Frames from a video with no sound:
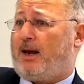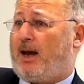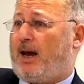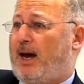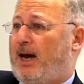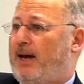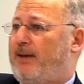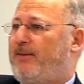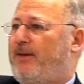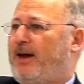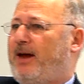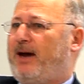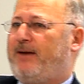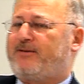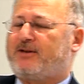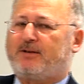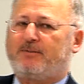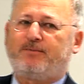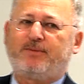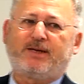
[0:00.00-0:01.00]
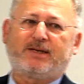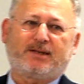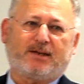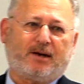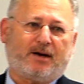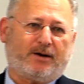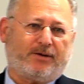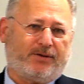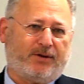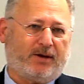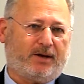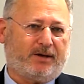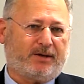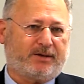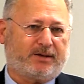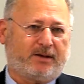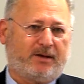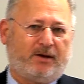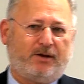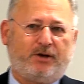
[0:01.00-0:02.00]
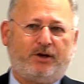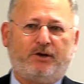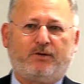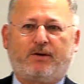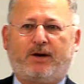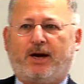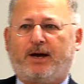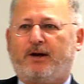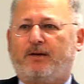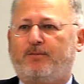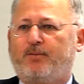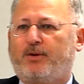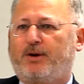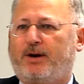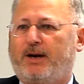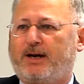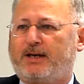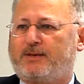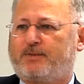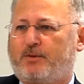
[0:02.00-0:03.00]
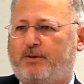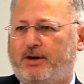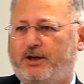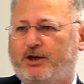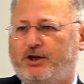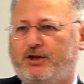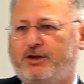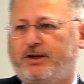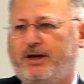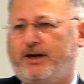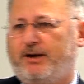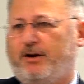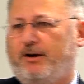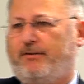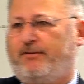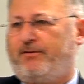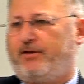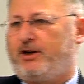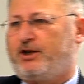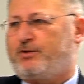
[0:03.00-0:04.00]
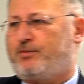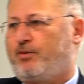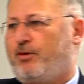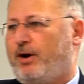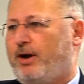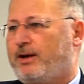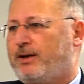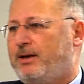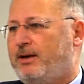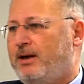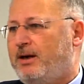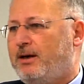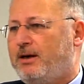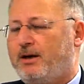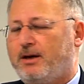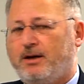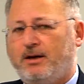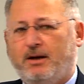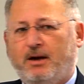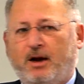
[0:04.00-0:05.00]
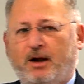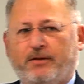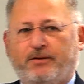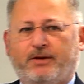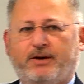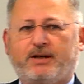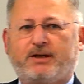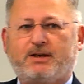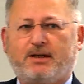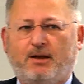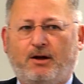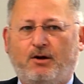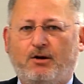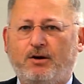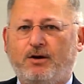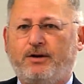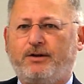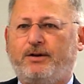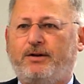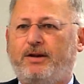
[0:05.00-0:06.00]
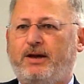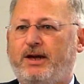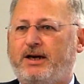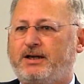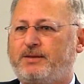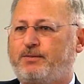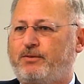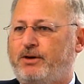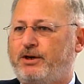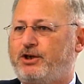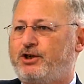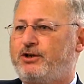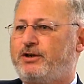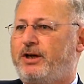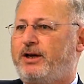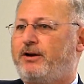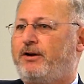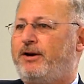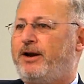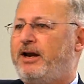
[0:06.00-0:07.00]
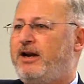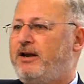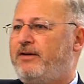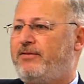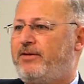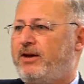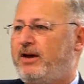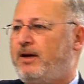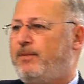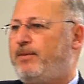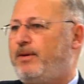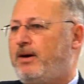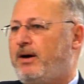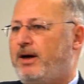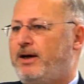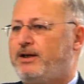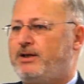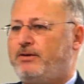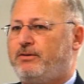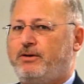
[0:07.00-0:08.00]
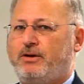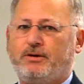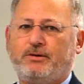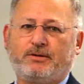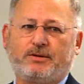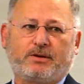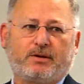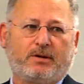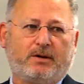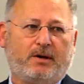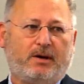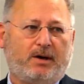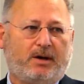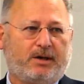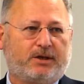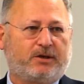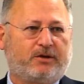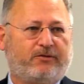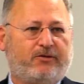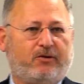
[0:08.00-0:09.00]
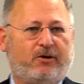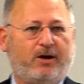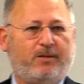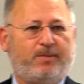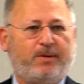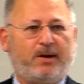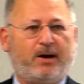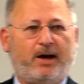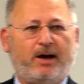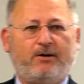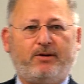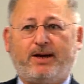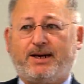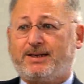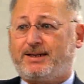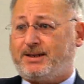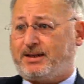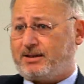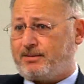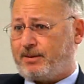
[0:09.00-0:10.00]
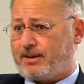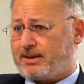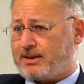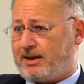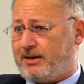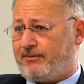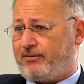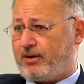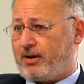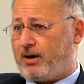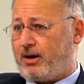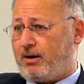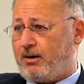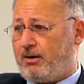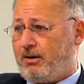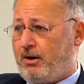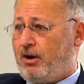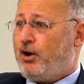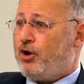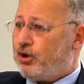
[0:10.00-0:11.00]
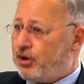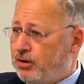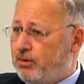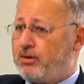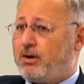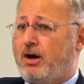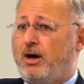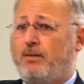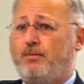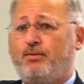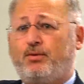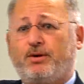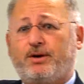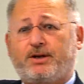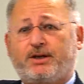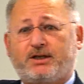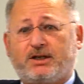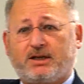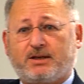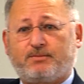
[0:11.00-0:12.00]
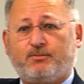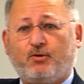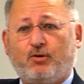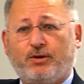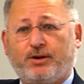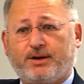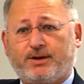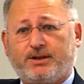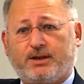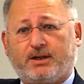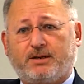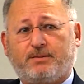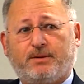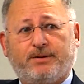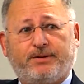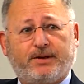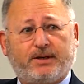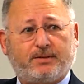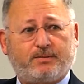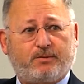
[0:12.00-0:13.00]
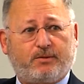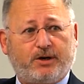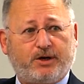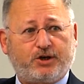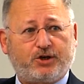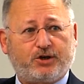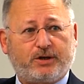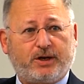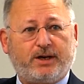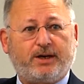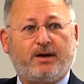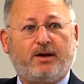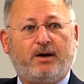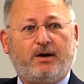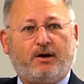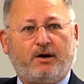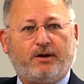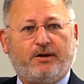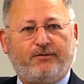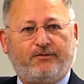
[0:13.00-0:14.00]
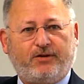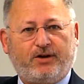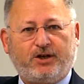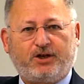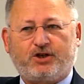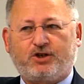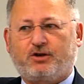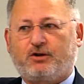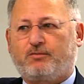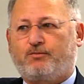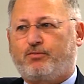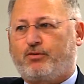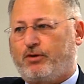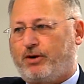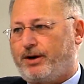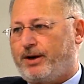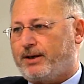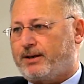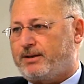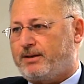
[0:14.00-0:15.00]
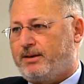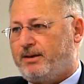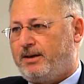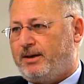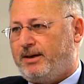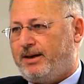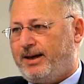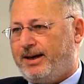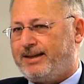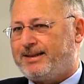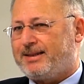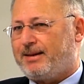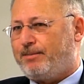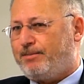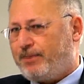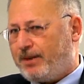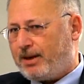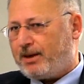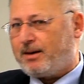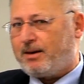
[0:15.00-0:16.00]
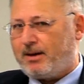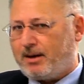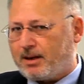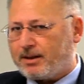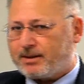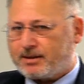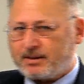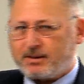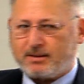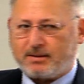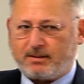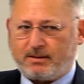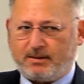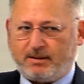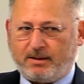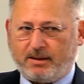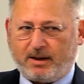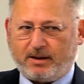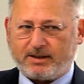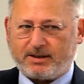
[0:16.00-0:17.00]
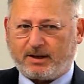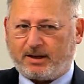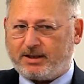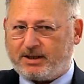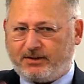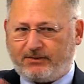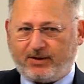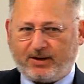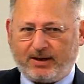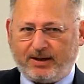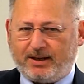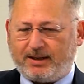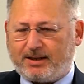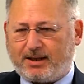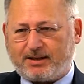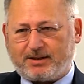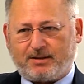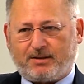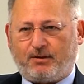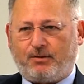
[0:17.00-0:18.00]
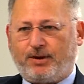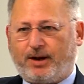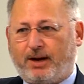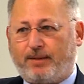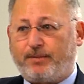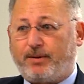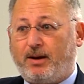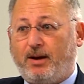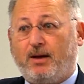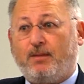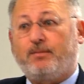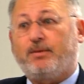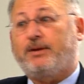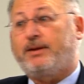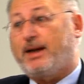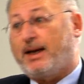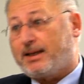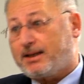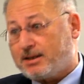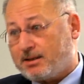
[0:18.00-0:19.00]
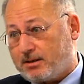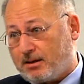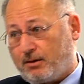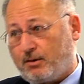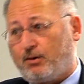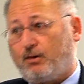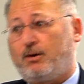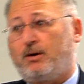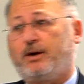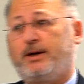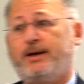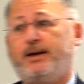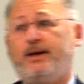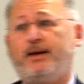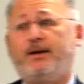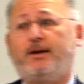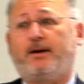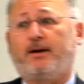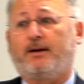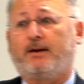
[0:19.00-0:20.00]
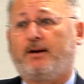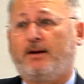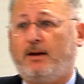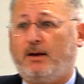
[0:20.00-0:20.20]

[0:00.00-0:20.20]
And they have some bizarre things. You cannot put an expiration date on a finished product in India that is longer than the expiration date on any of the APIs you used. So if your API only has six months left to go, you can't put a six, more than a six month expiration date on the finished product. It's a bit nuts. Scientifically, it doesn't hold up, but that's the law in India.